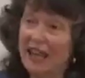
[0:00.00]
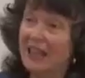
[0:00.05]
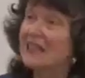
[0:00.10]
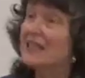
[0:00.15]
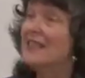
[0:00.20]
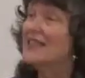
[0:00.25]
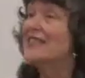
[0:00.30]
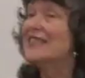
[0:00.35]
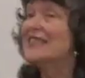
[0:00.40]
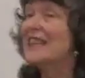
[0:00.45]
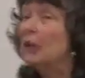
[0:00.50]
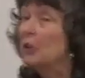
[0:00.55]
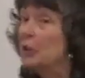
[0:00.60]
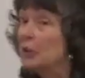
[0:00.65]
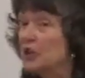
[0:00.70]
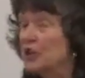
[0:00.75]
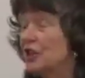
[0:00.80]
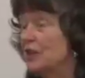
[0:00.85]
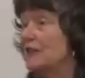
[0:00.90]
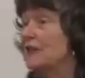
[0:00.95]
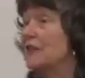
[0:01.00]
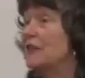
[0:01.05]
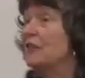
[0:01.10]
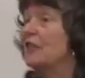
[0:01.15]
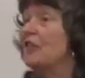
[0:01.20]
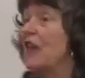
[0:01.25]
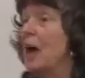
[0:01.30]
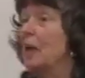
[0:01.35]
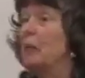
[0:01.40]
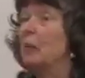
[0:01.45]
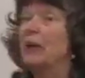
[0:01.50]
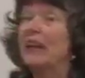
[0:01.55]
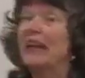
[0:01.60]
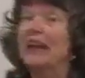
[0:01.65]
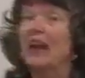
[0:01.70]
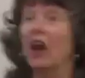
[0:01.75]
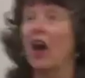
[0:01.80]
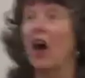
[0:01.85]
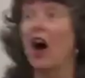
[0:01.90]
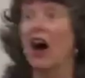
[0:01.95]
extinguishes the family
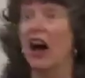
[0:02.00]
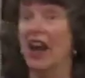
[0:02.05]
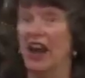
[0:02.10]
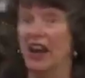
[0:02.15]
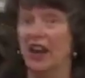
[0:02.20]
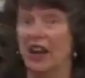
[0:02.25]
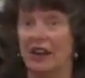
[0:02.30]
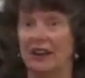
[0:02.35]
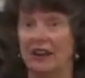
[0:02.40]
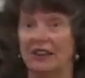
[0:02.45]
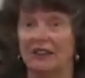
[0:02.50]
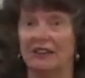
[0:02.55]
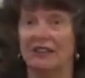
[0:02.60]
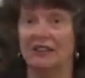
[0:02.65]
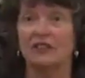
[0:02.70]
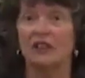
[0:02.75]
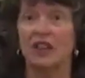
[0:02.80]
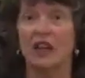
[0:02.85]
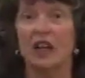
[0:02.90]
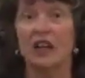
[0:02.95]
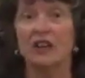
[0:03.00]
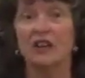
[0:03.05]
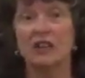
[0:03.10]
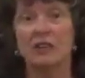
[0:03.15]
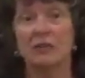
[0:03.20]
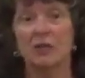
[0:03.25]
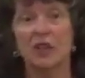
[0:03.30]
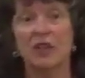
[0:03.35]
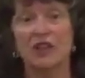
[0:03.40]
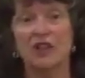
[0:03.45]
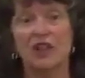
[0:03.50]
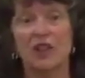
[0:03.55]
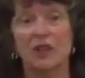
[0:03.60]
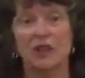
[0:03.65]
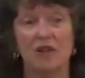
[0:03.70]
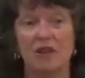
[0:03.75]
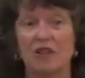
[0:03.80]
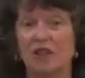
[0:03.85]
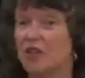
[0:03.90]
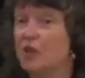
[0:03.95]
line, right, which
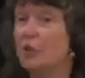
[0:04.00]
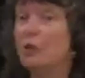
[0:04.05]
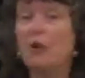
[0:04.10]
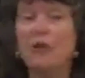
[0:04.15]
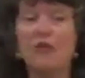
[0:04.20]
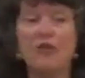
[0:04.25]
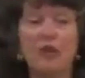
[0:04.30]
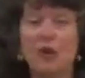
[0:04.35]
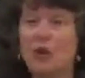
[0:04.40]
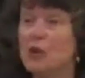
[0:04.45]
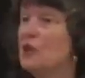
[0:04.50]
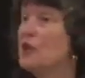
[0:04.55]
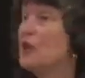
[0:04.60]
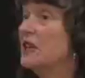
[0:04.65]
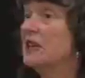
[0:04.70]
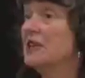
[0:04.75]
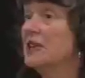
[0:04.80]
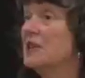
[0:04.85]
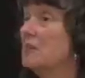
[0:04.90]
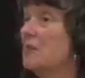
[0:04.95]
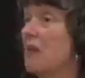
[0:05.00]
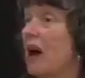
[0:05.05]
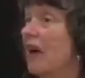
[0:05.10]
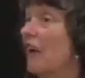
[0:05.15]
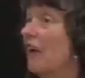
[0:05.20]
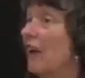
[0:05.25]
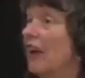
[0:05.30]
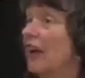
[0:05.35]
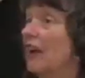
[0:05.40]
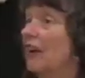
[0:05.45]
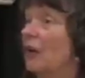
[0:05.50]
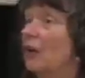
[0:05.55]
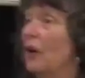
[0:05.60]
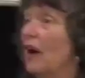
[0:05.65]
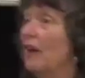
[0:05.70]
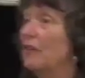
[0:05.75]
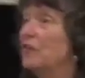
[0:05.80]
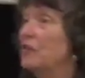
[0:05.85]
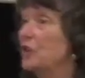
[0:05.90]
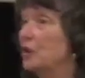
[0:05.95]
she refuses to marry or
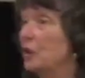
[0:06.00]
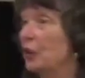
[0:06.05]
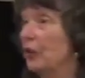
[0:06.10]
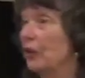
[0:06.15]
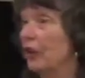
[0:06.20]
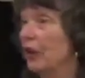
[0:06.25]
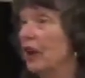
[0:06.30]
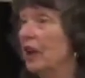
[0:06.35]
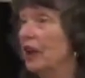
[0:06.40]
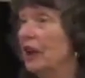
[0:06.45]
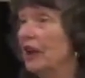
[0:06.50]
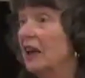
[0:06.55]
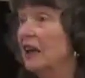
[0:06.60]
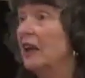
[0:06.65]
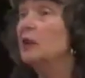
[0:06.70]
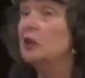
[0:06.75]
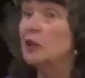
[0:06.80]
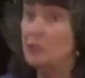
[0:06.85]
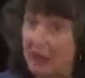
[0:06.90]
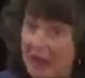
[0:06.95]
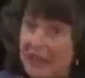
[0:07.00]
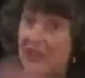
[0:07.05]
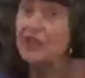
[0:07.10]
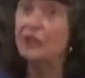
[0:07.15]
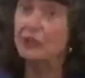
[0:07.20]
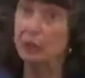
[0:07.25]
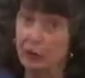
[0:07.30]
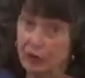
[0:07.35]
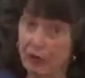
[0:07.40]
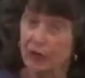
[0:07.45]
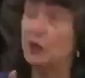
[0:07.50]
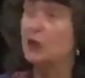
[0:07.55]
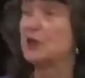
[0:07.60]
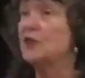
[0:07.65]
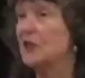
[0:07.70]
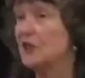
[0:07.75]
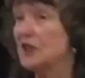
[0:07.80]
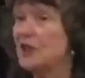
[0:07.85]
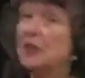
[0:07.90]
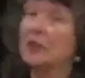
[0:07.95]
have children, which means she
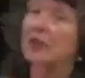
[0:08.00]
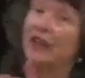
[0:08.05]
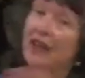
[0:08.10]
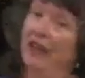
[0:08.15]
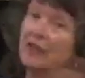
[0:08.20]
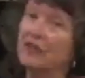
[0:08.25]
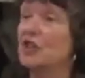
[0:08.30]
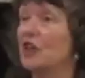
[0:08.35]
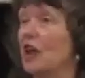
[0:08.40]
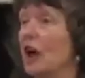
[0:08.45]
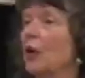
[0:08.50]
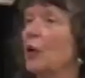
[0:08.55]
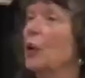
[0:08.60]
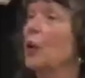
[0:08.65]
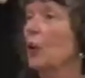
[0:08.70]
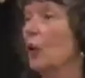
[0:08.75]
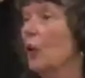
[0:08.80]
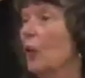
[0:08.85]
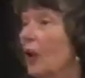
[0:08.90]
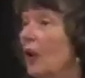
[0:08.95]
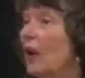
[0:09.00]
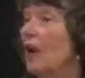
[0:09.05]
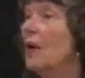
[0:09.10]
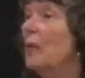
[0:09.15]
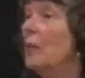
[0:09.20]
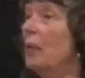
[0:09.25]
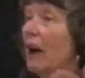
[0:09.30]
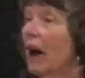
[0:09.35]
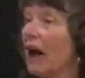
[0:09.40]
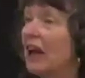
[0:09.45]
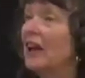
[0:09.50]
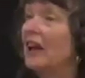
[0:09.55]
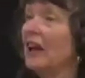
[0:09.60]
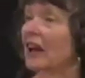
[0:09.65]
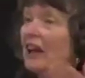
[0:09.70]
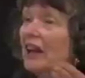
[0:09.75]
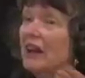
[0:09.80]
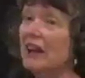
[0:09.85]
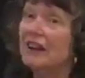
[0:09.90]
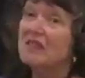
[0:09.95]
refuses to leave Zheng Hu. But
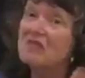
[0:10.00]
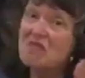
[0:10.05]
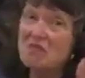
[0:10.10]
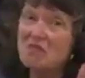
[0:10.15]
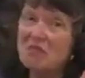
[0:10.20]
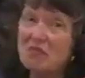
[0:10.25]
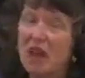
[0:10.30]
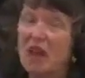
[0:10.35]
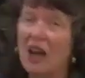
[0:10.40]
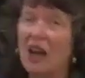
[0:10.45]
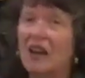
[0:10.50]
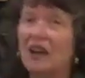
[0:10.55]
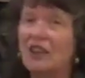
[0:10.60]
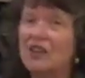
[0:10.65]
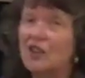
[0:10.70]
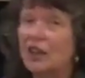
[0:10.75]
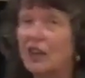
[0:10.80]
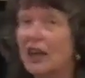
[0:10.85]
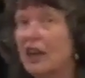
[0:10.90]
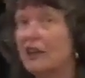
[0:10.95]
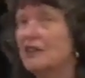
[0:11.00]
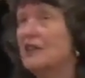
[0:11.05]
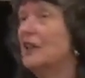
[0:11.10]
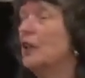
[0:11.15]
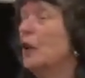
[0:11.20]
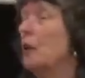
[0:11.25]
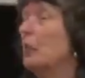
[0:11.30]
she has the